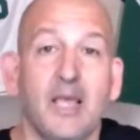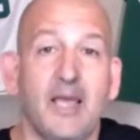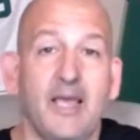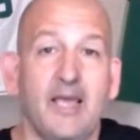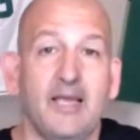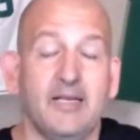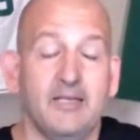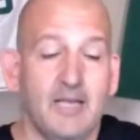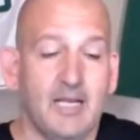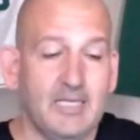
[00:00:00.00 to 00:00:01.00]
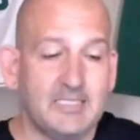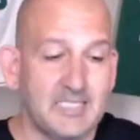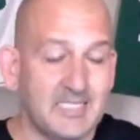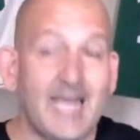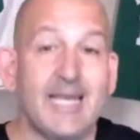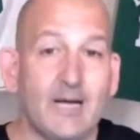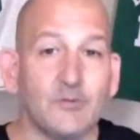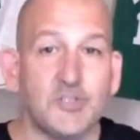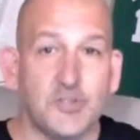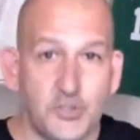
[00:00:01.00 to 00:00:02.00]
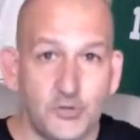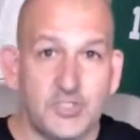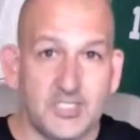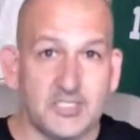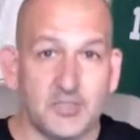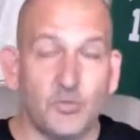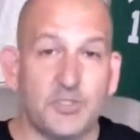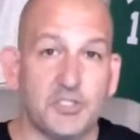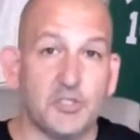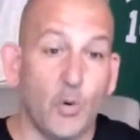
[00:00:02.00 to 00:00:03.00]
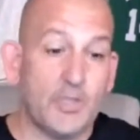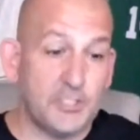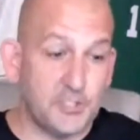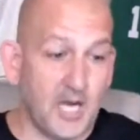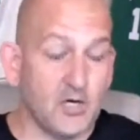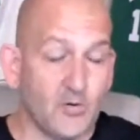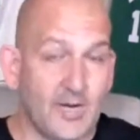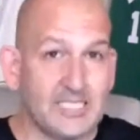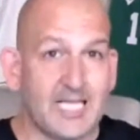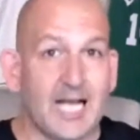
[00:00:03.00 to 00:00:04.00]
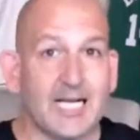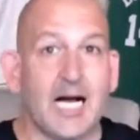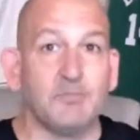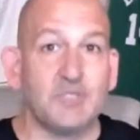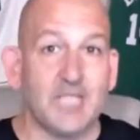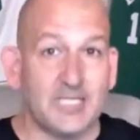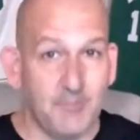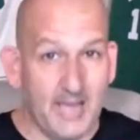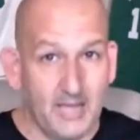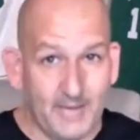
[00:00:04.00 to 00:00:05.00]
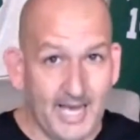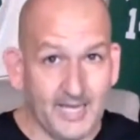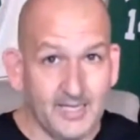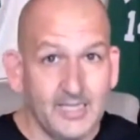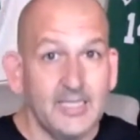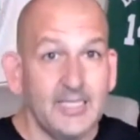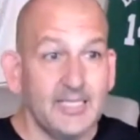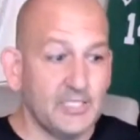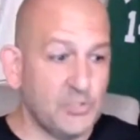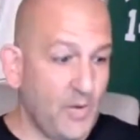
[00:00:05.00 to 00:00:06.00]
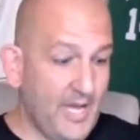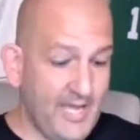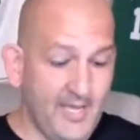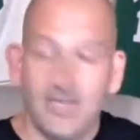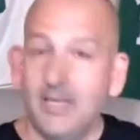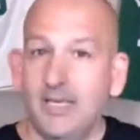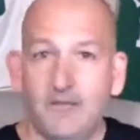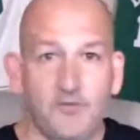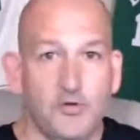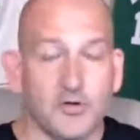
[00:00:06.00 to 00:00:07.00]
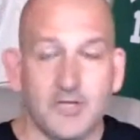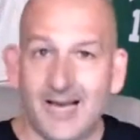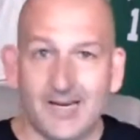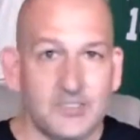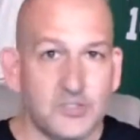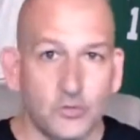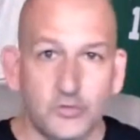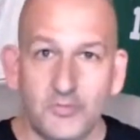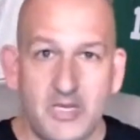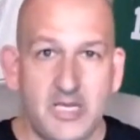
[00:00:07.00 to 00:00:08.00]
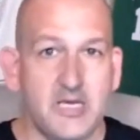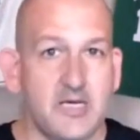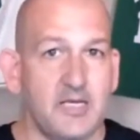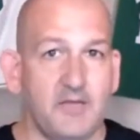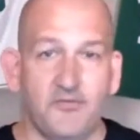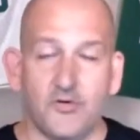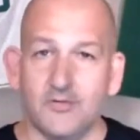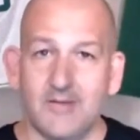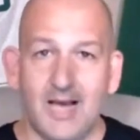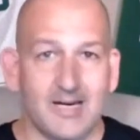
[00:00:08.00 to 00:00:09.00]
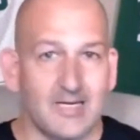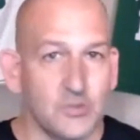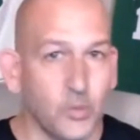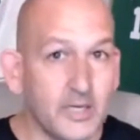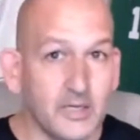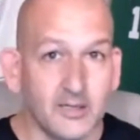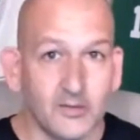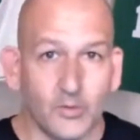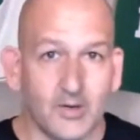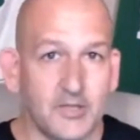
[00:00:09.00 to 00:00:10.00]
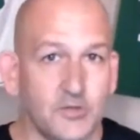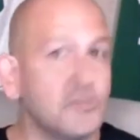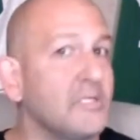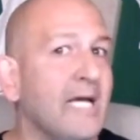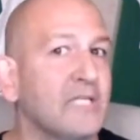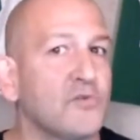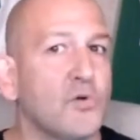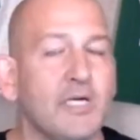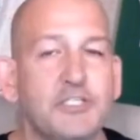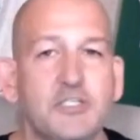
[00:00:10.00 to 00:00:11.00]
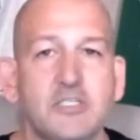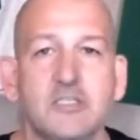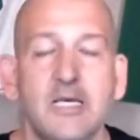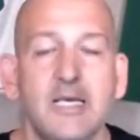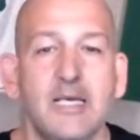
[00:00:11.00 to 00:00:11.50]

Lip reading: And since I announced the new system, which is going to johncorrales.com/mailbag, this way, if you're not on social media, if you're not on Twitter, where I usually ask for questions,